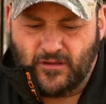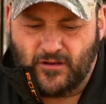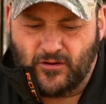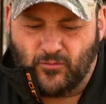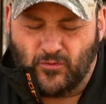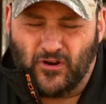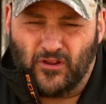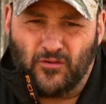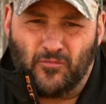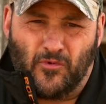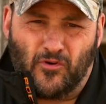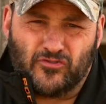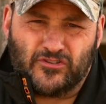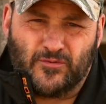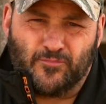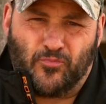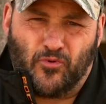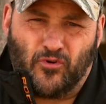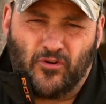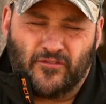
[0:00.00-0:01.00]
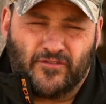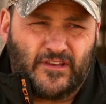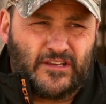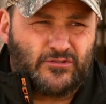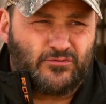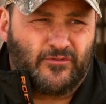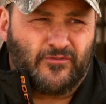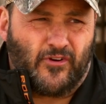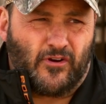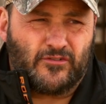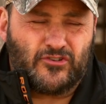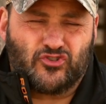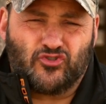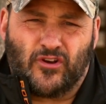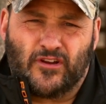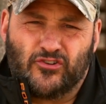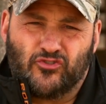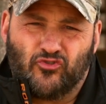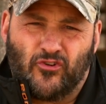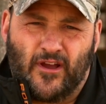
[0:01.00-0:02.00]
You know, one of the most important things we've always
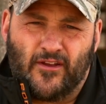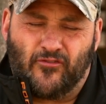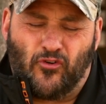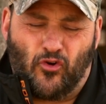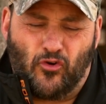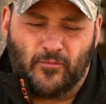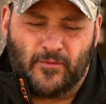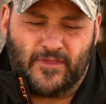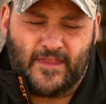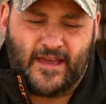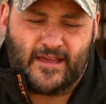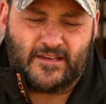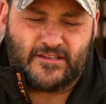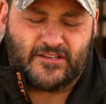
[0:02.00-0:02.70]
tried to drive home, and that